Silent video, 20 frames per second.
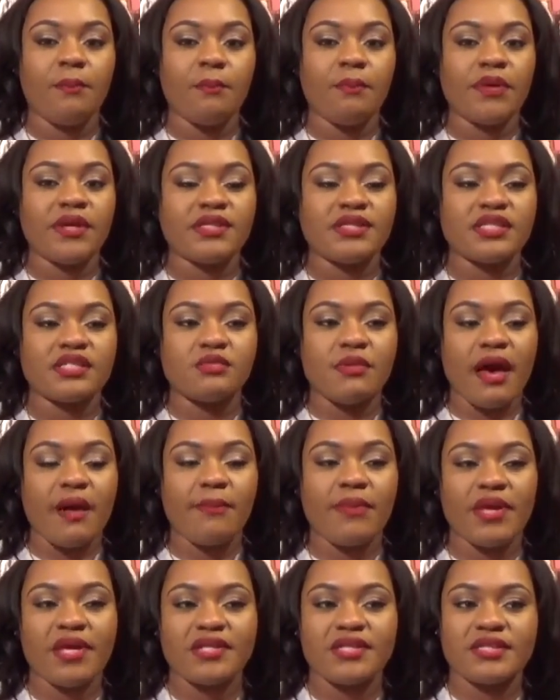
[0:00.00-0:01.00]
pieces by
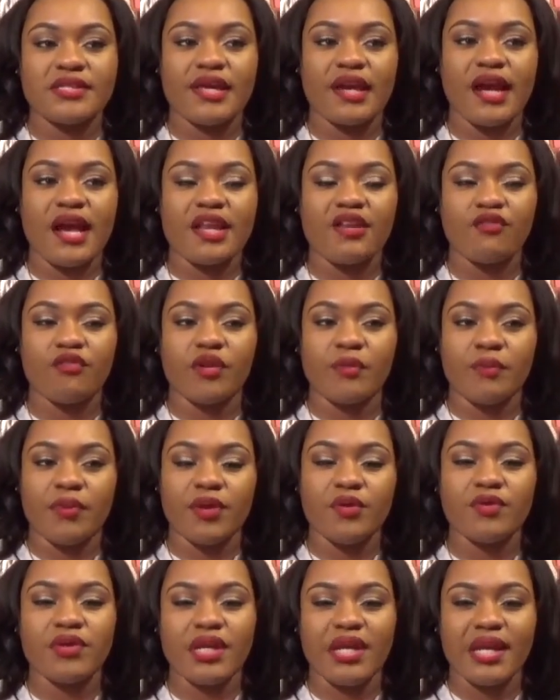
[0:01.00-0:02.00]
pieces they're kind of
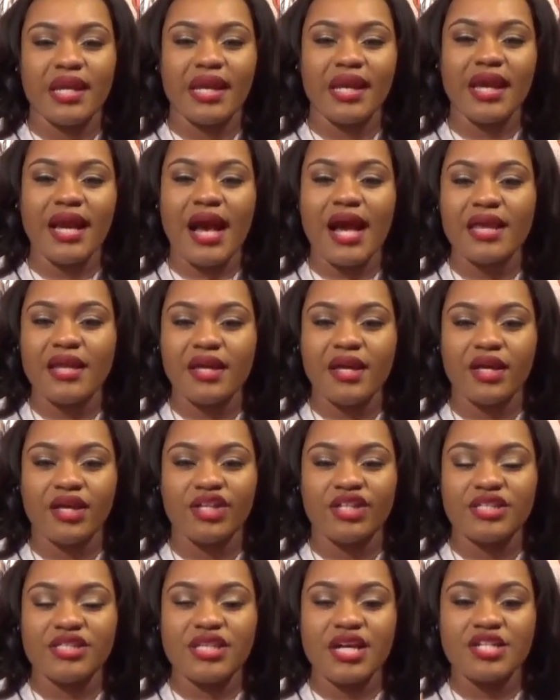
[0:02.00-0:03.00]
rebuilding. And he kind
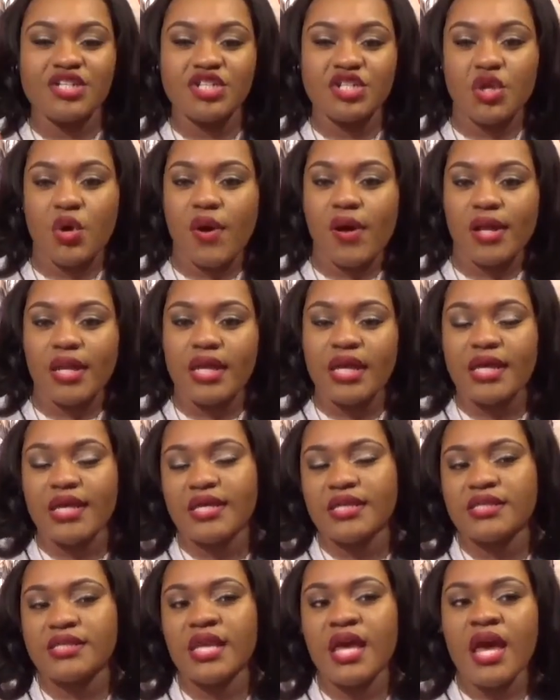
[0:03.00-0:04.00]
of touched on
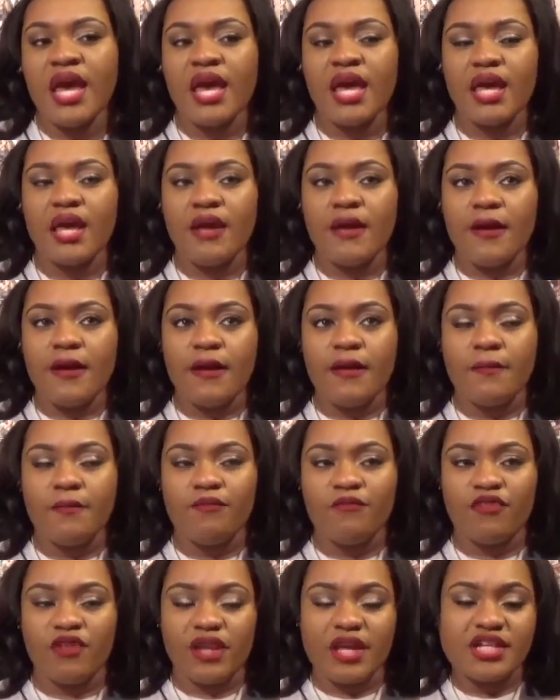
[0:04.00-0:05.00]
his
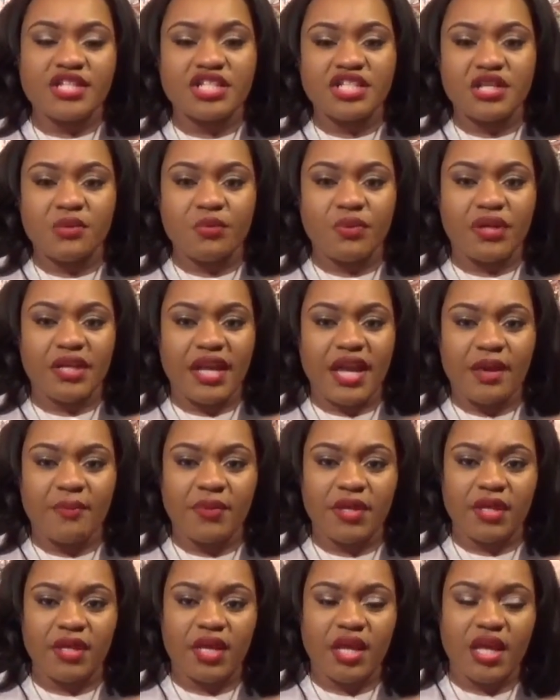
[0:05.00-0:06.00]
relationship with
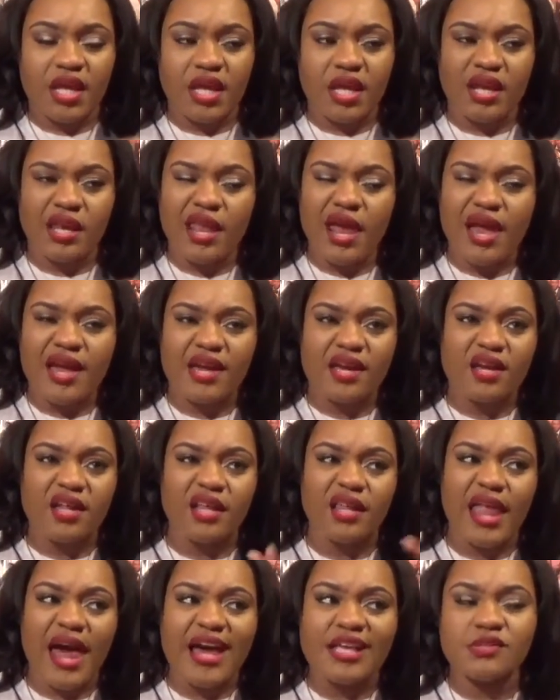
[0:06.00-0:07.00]
Damon in like
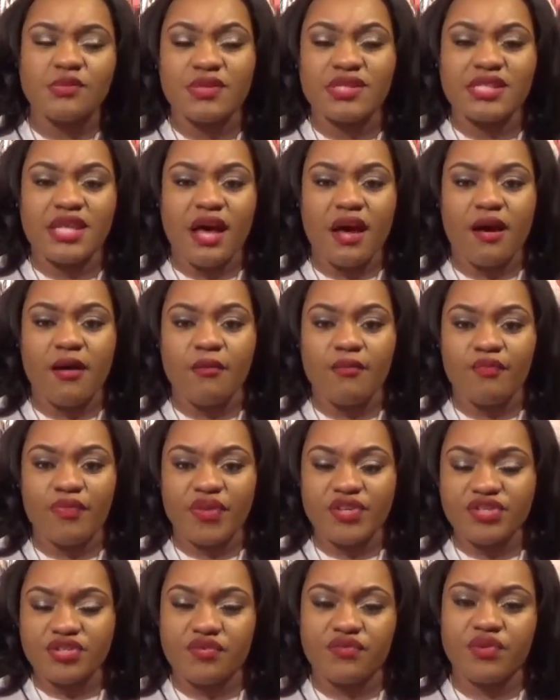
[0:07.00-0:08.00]
last week's
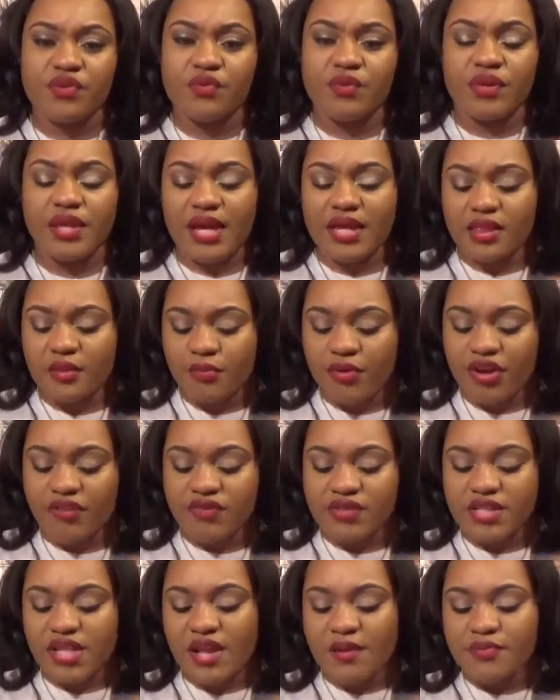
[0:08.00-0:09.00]
interview with like the
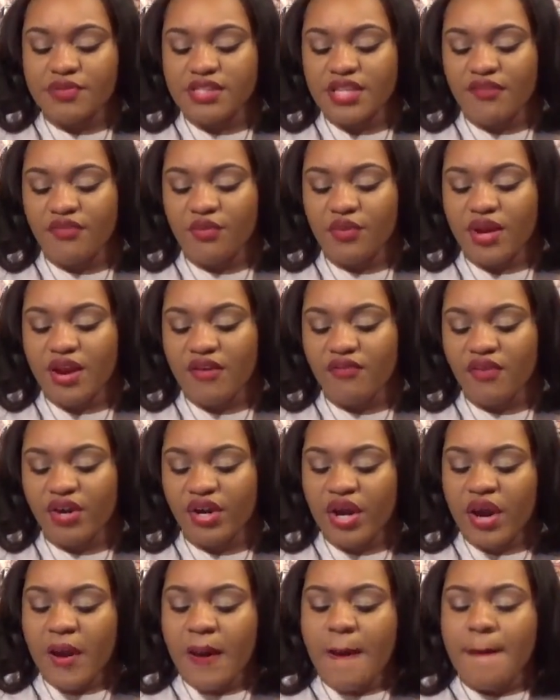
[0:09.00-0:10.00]
Breakfast Club and stuff or
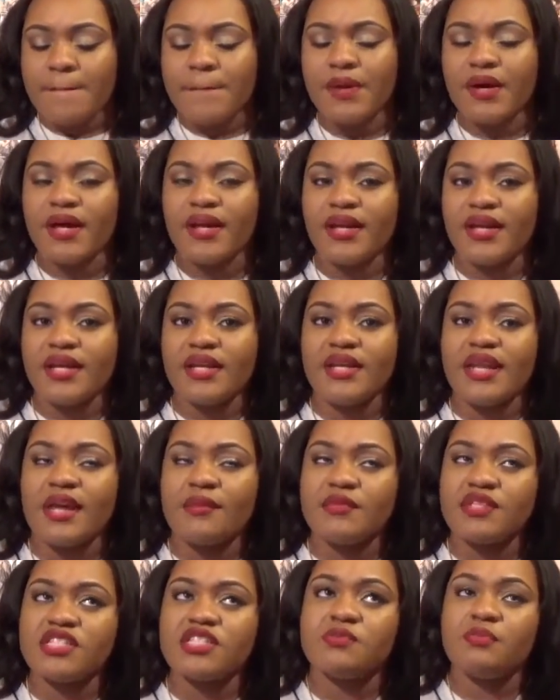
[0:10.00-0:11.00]
whatever. But in
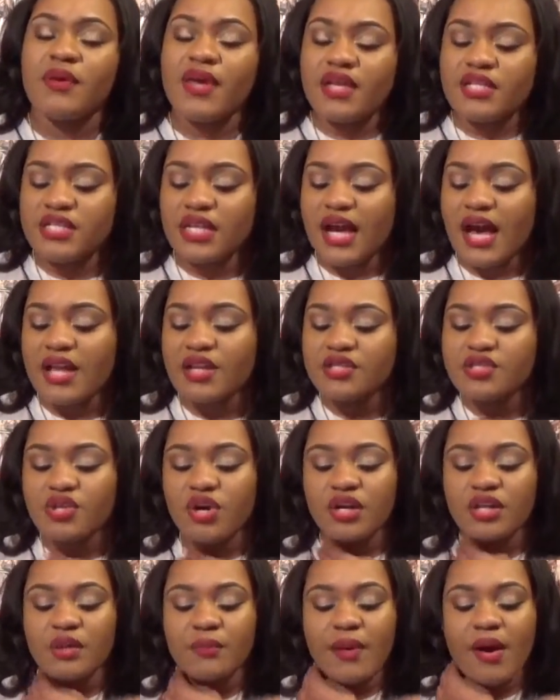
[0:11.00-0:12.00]
Damon's speech, he kind of
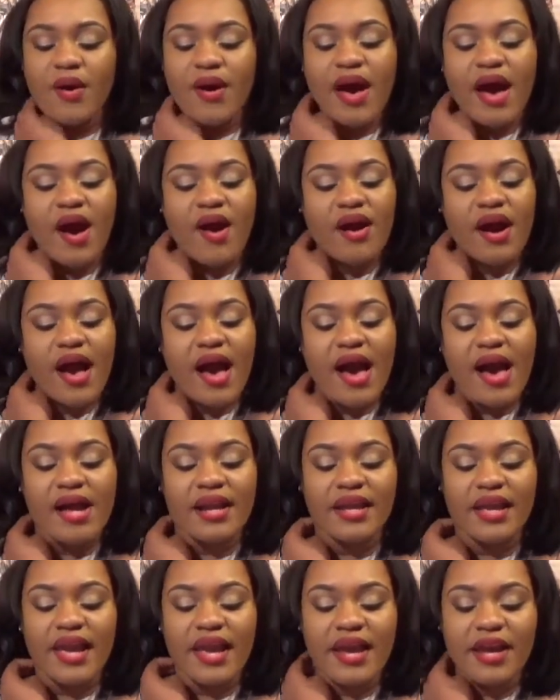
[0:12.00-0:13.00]
talked about how
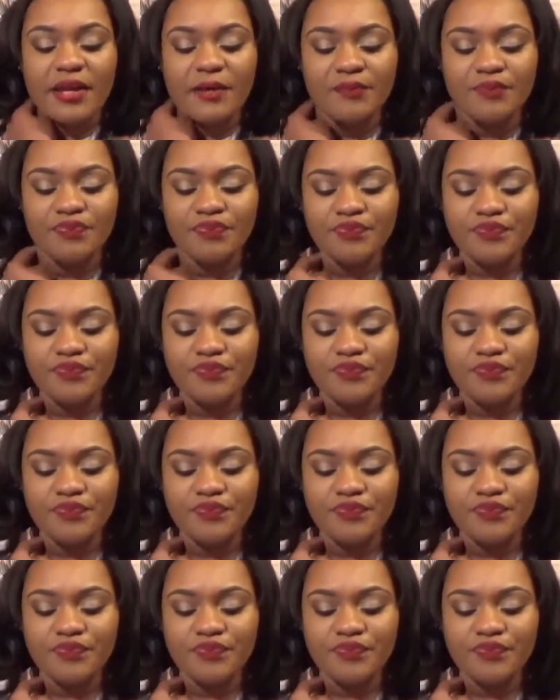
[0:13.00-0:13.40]
Kanye,